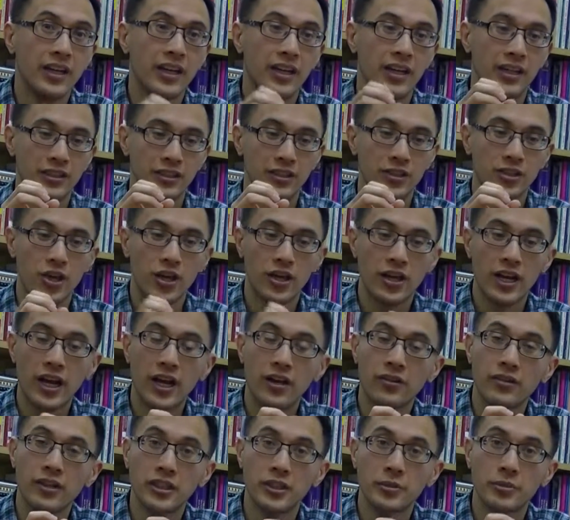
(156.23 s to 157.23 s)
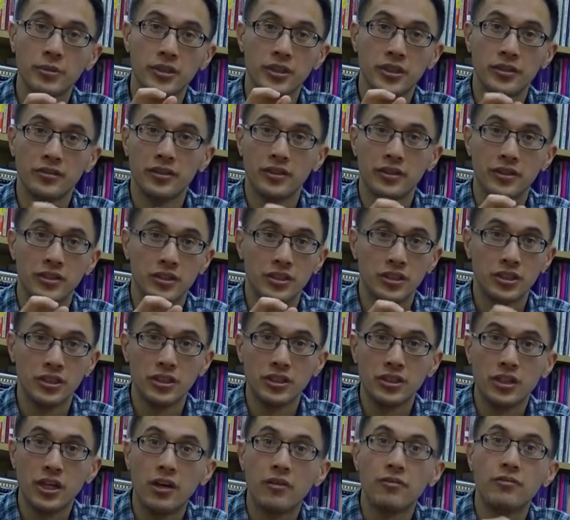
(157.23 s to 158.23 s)
is not how that specific
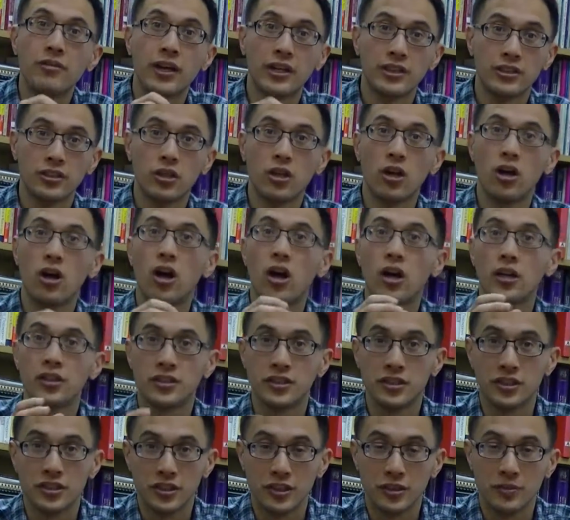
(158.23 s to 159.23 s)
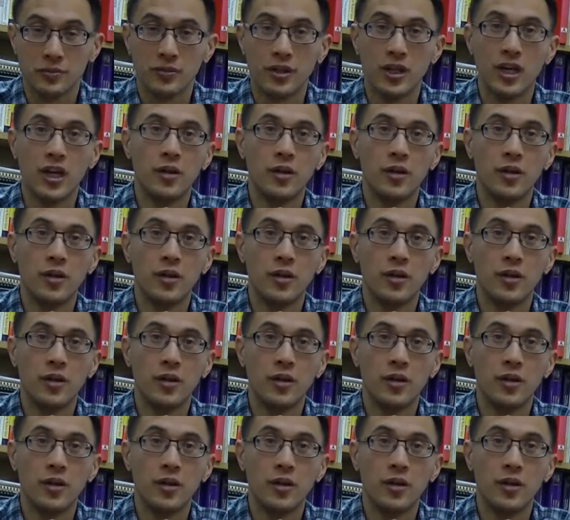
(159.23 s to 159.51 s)
gene affects autism,